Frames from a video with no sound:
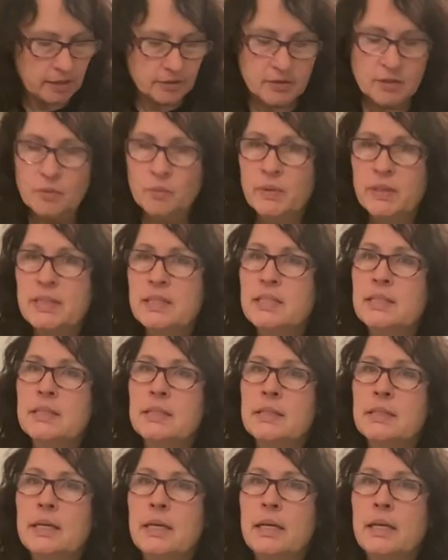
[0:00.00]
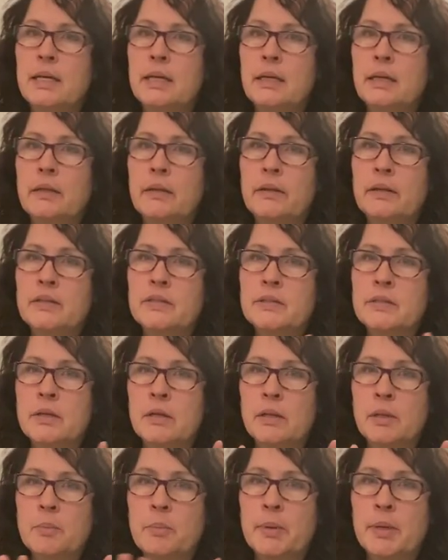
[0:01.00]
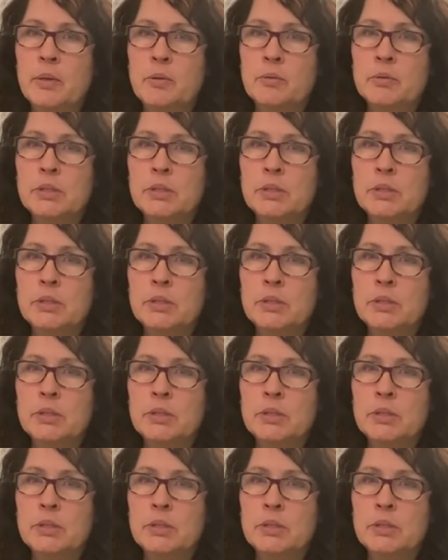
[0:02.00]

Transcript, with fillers: So what's this all about?